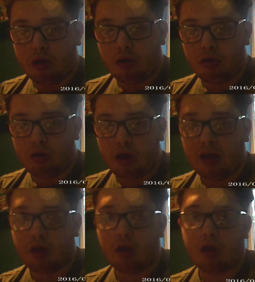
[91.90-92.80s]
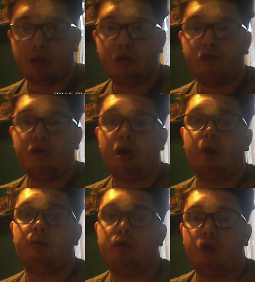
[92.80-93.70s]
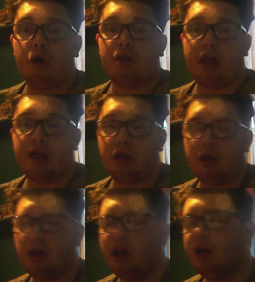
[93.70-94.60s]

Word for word: it's just come across as uh,